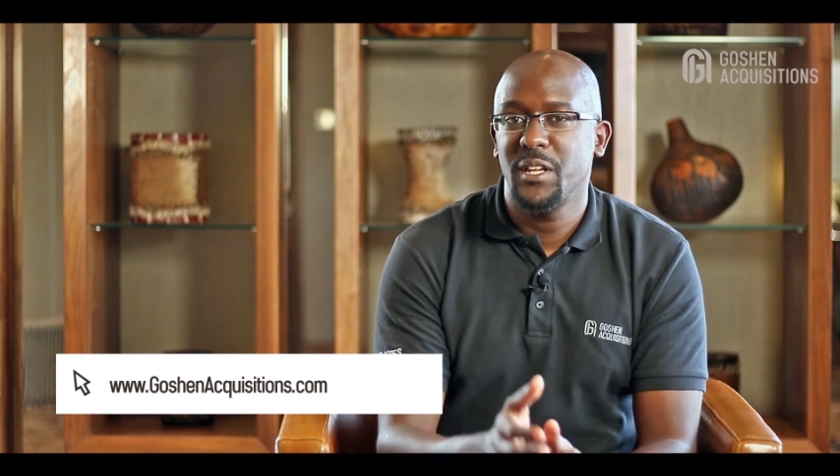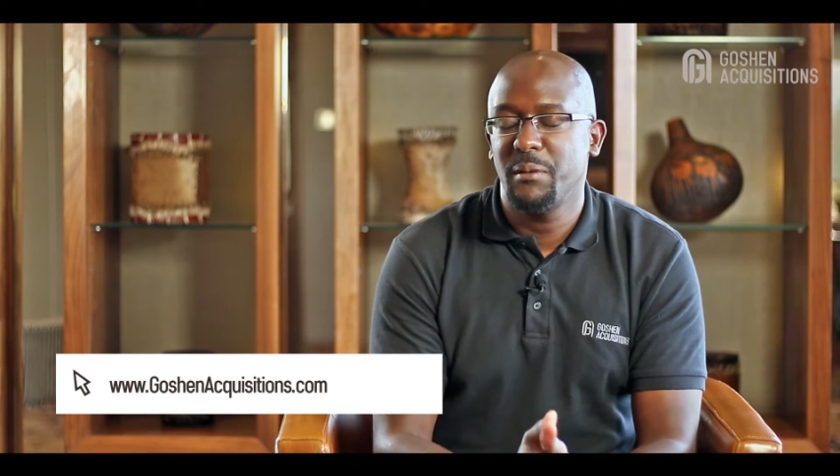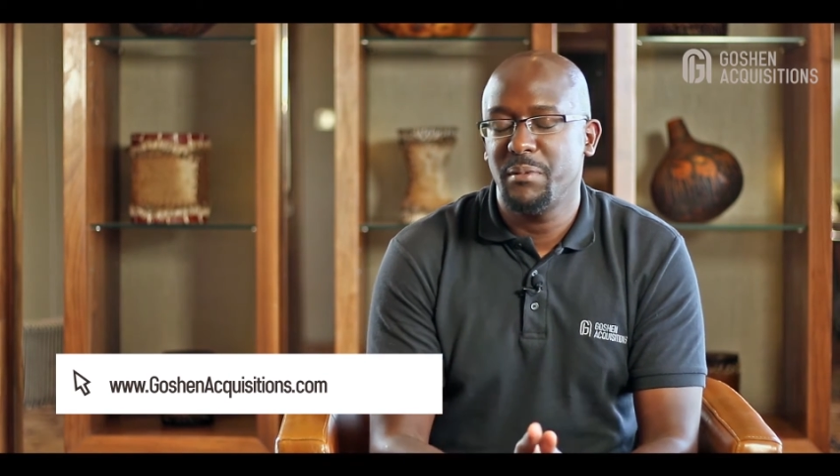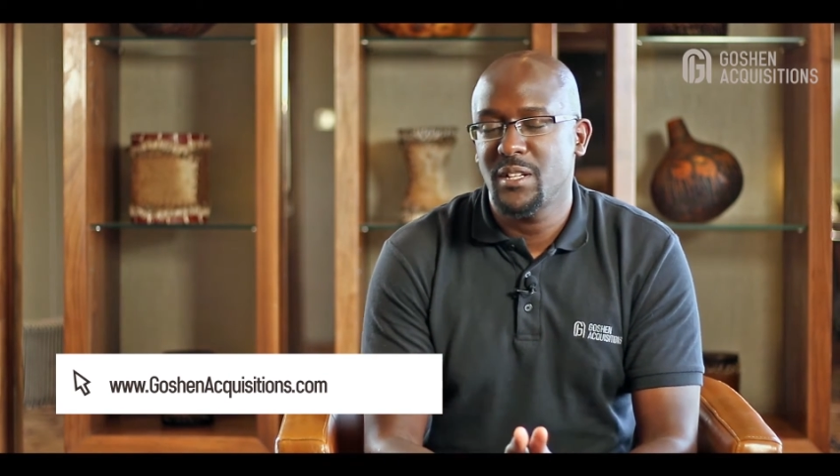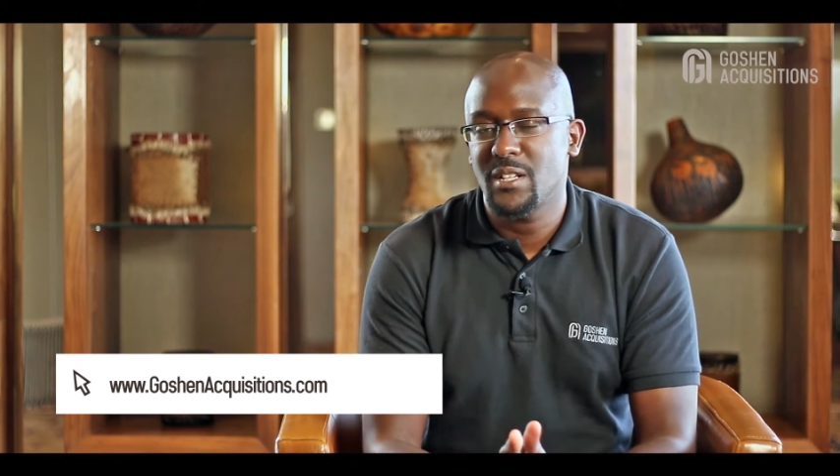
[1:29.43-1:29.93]

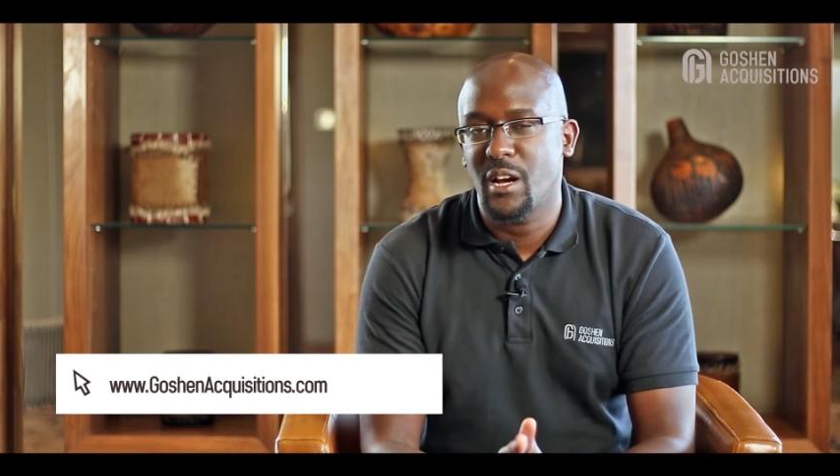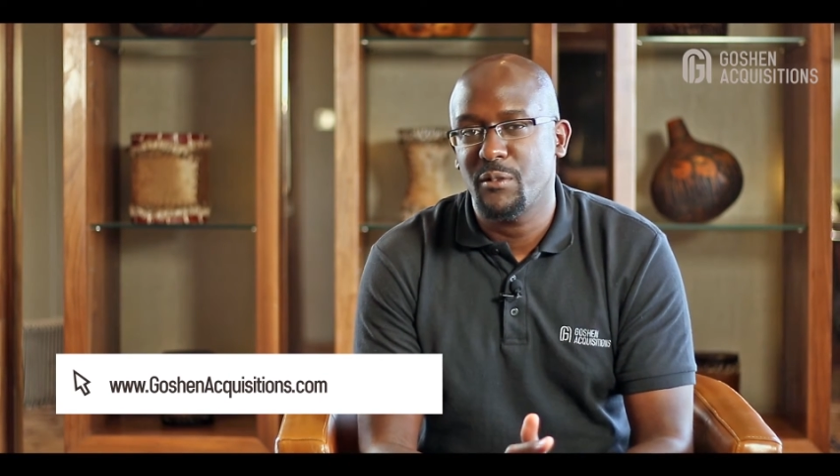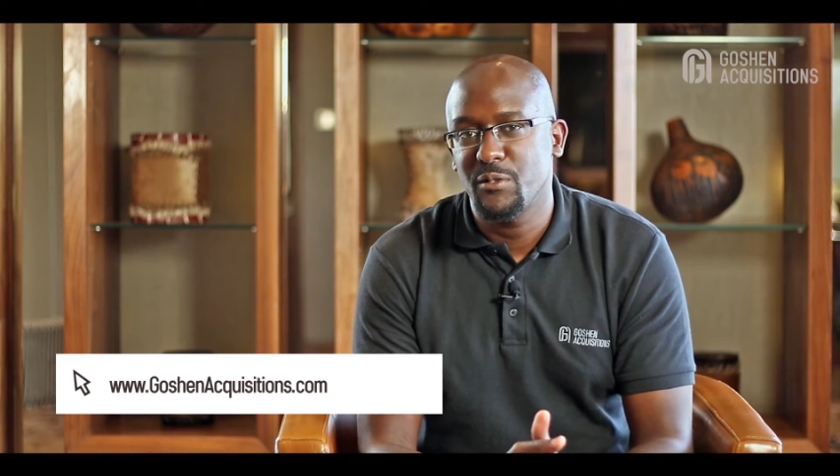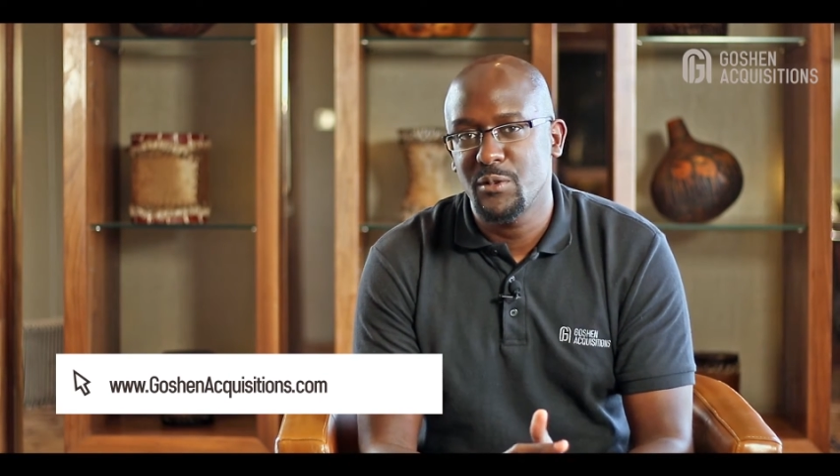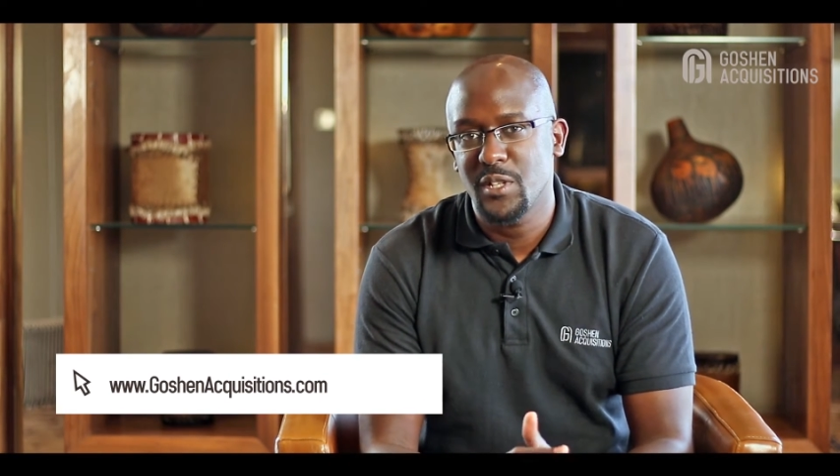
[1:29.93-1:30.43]
keeping track
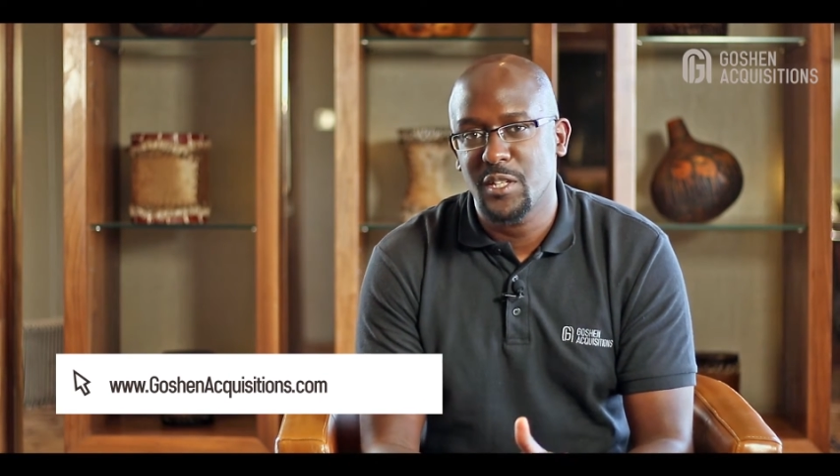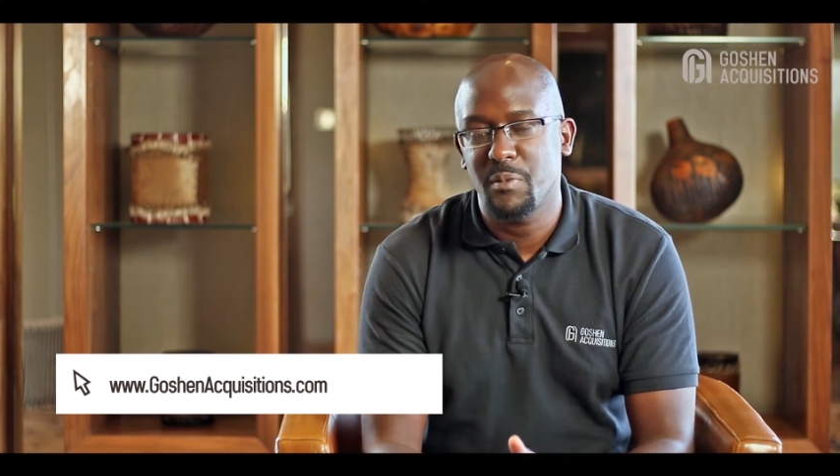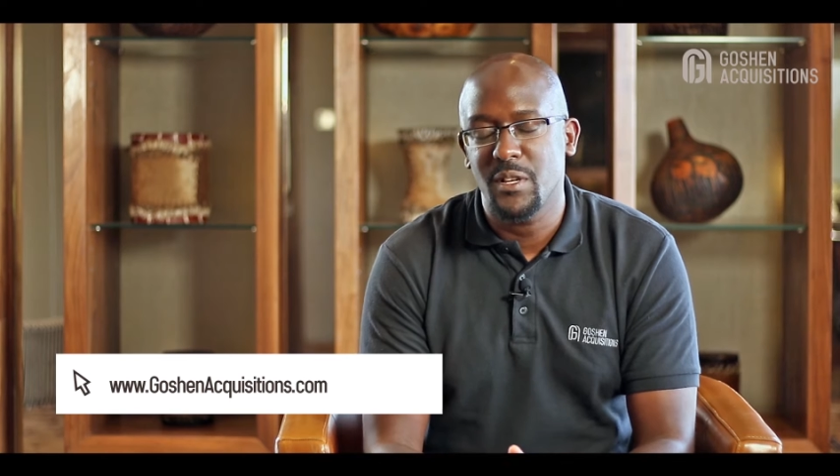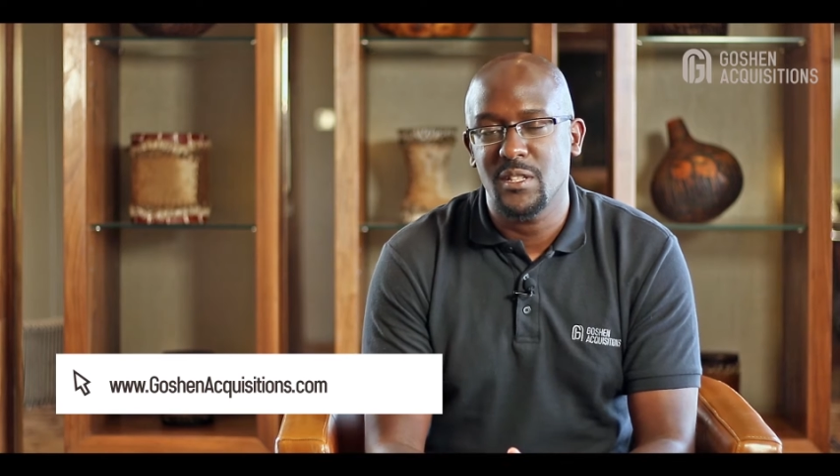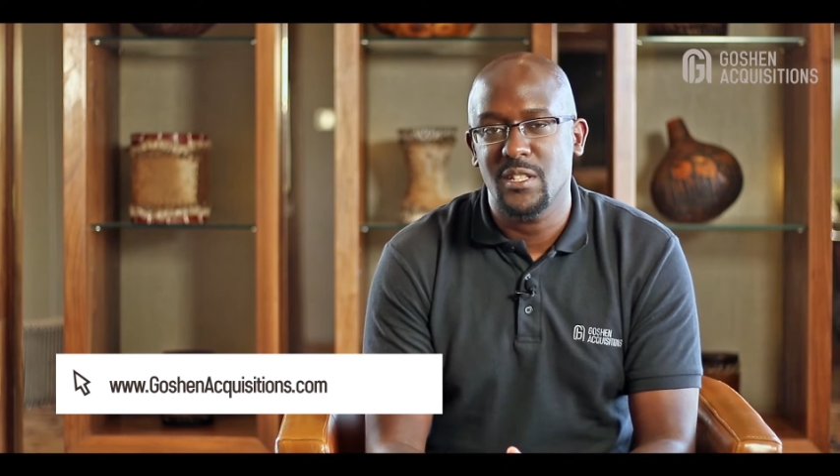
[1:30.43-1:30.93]
of those
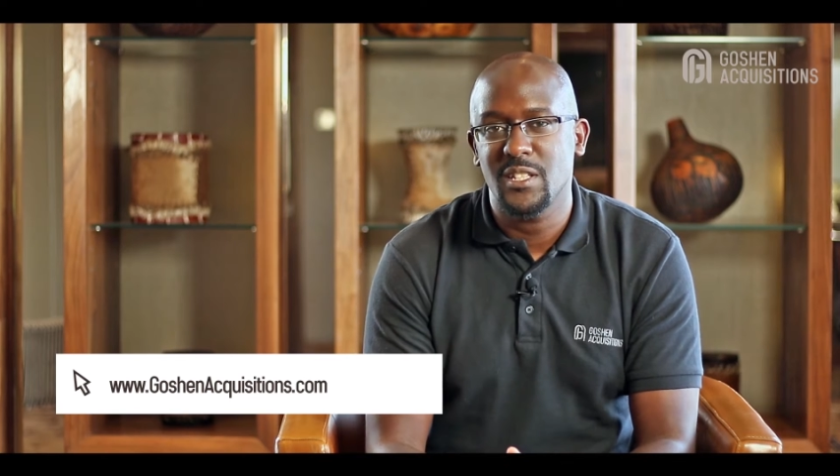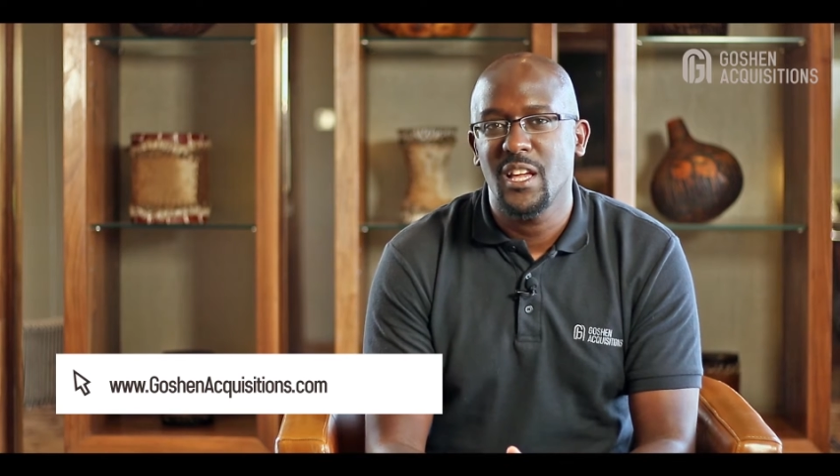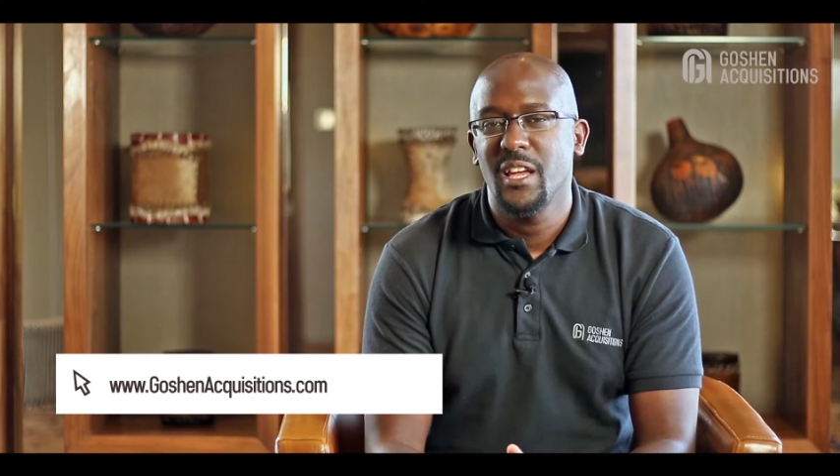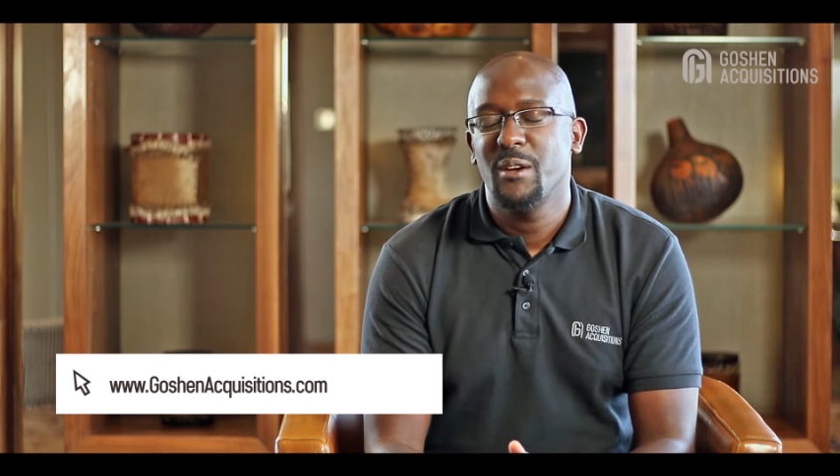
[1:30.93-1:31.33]
expenses,